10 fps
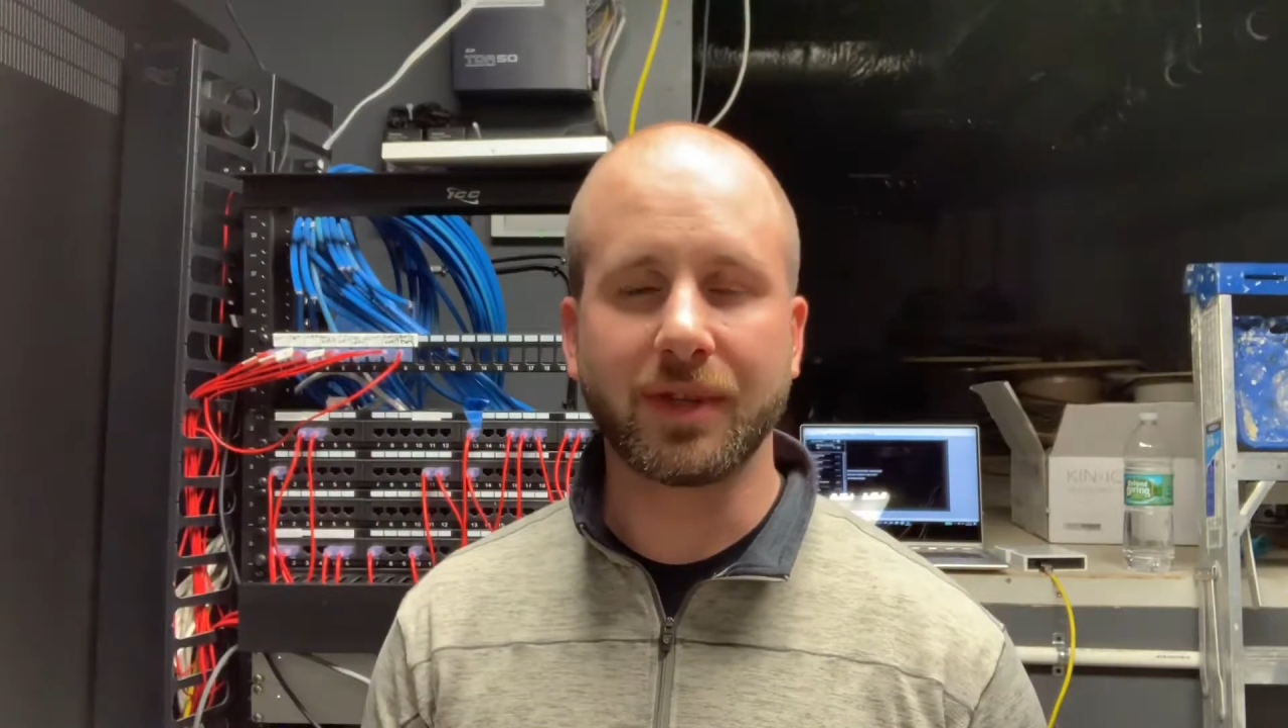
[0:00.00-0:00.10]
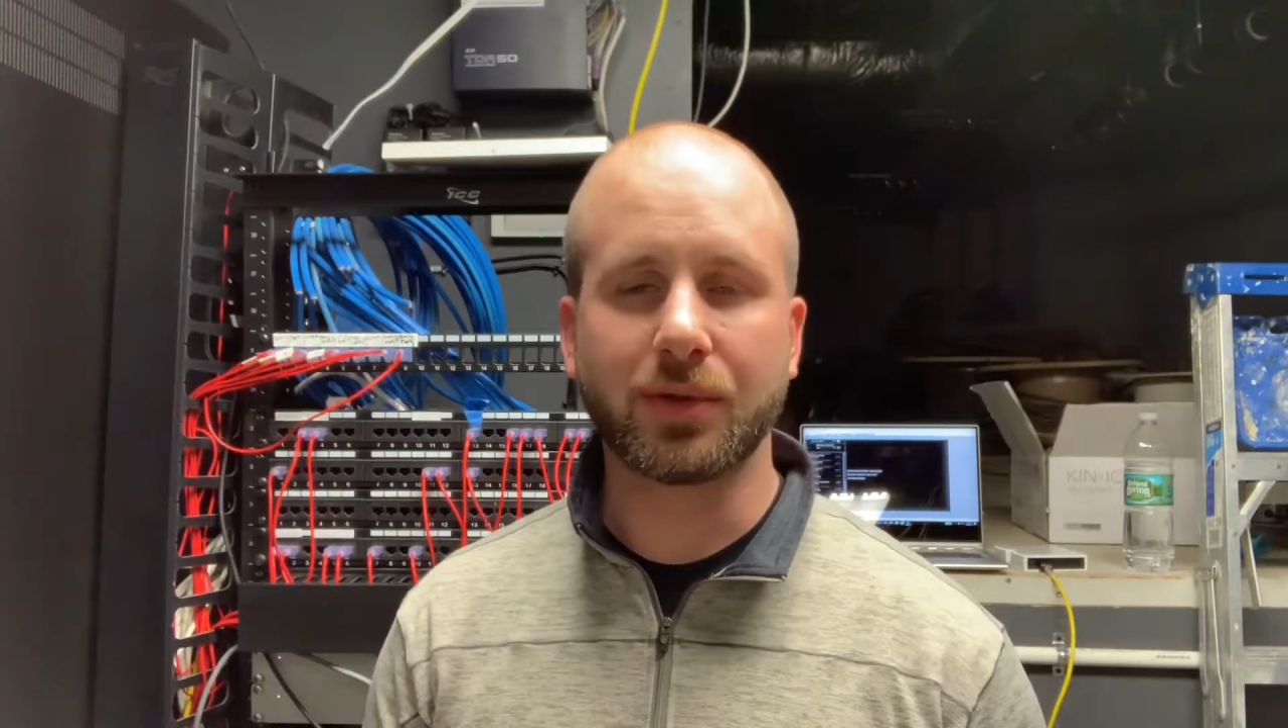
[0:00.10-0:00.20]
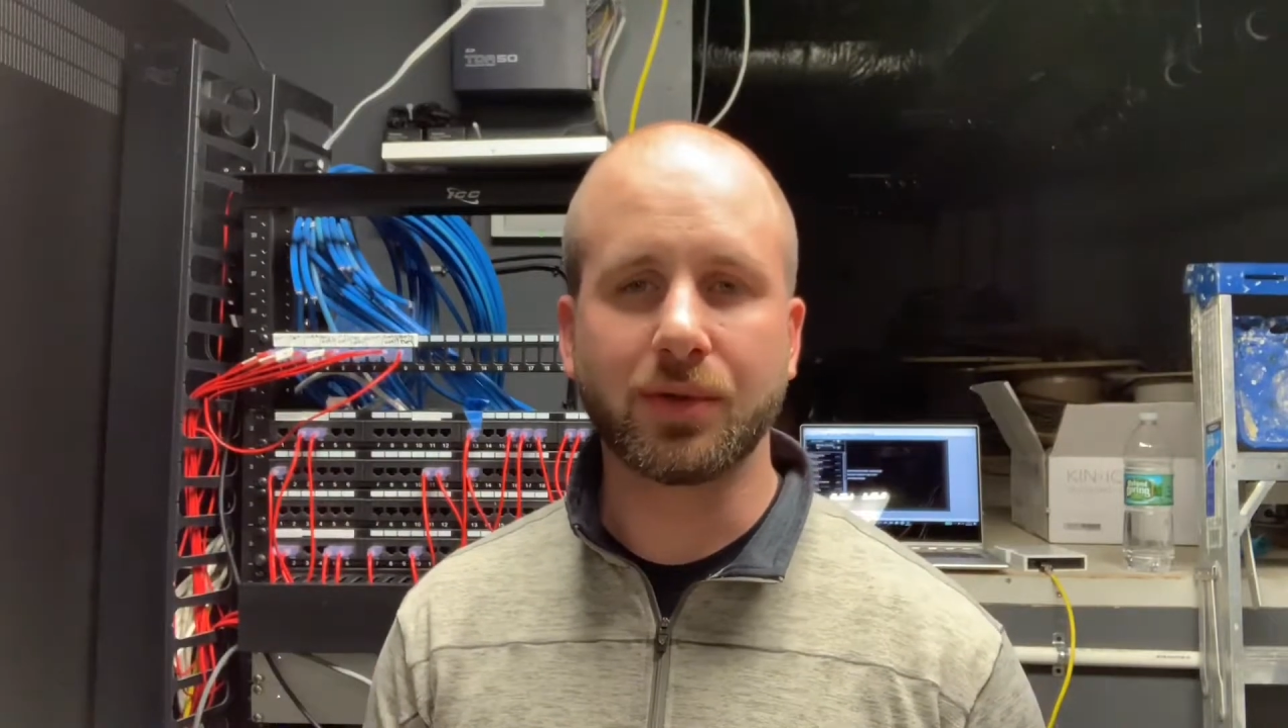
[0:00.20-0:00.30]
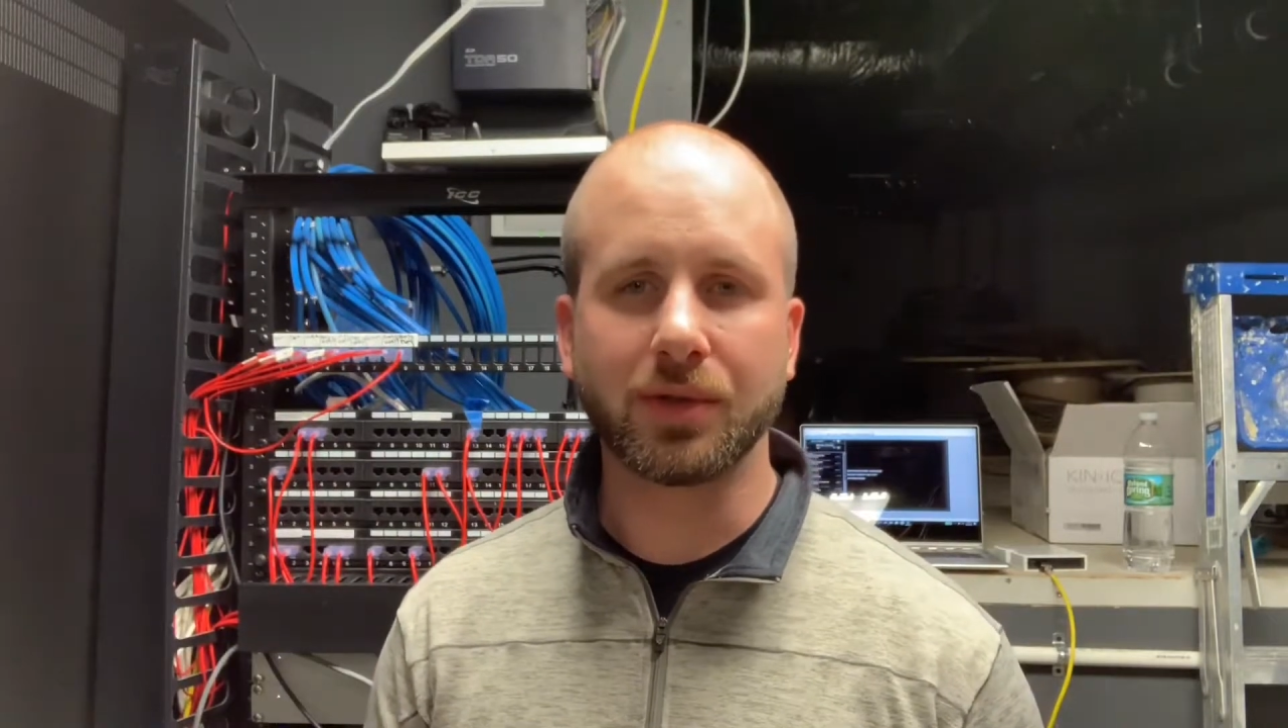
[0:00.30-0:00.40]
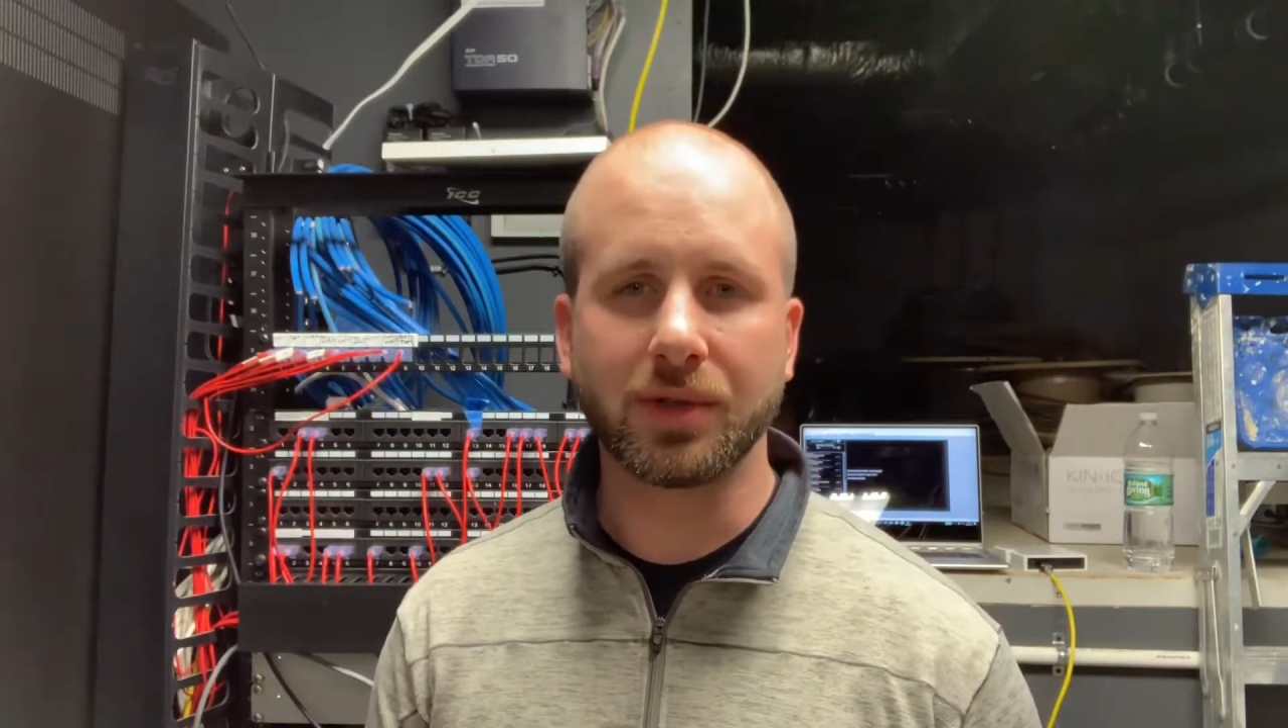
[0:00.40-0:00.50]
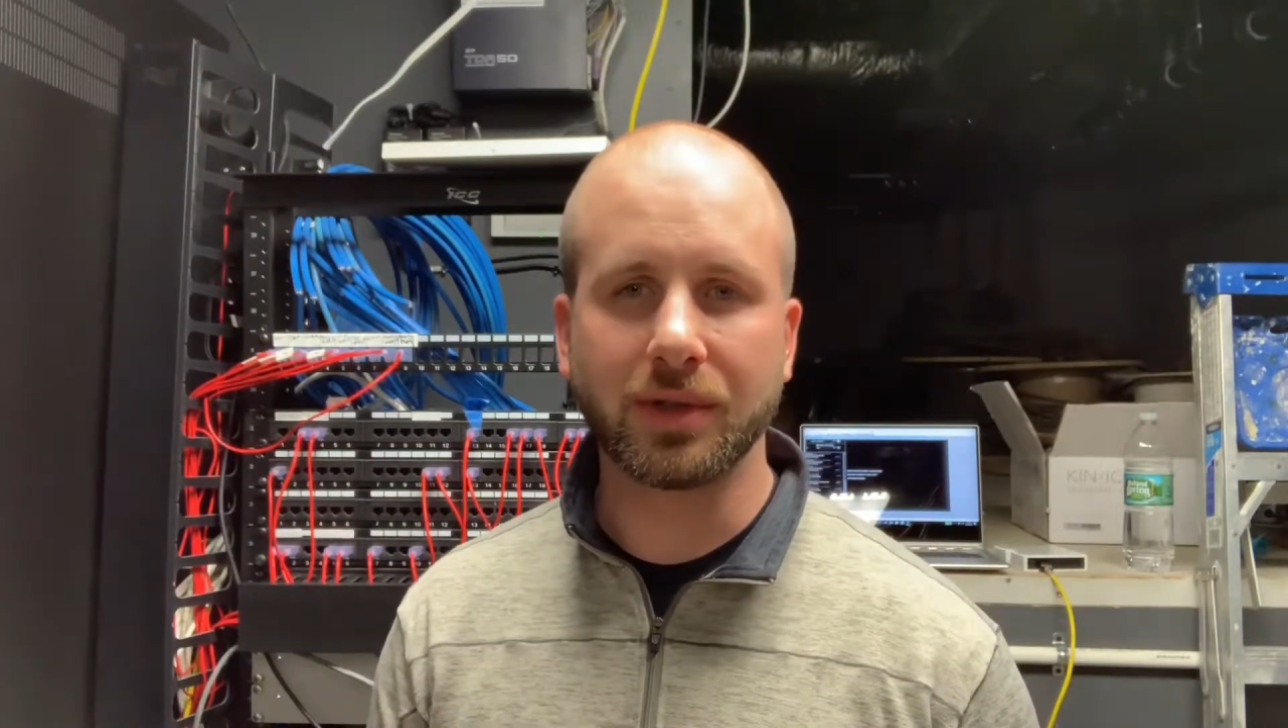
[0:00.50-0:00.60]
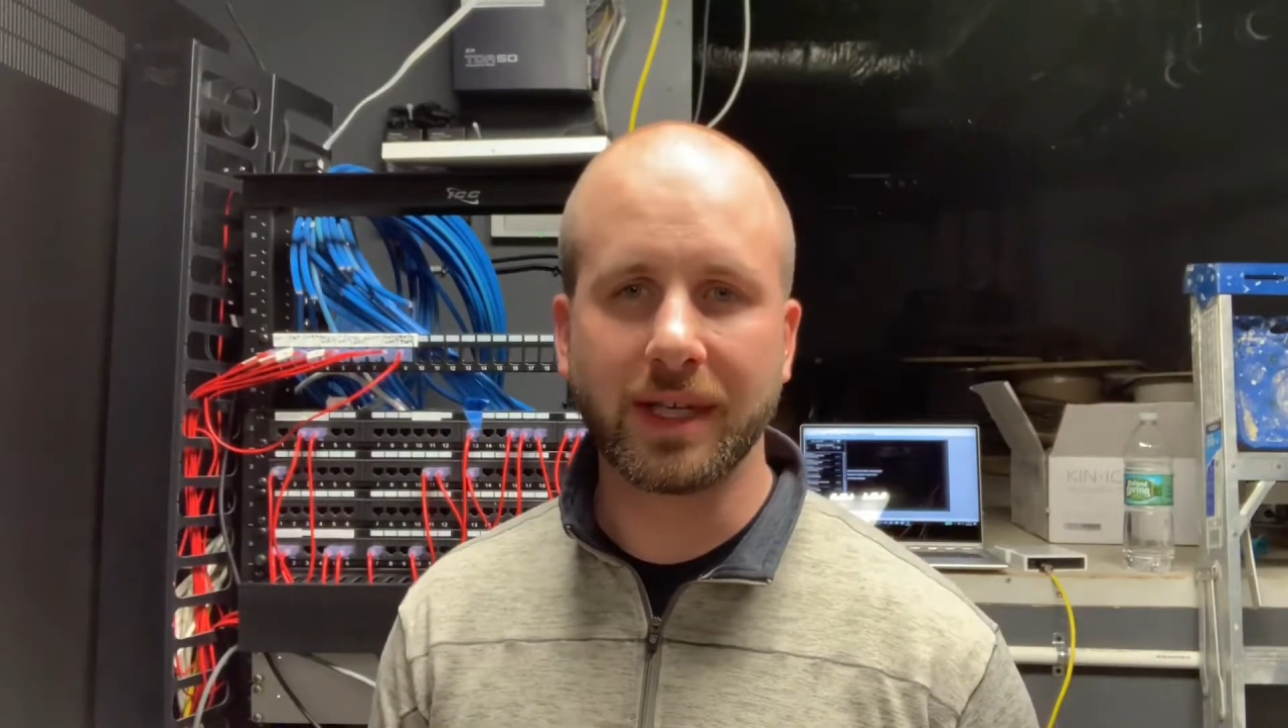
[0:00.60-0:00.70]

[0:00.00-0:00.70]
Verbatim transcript: of the cooler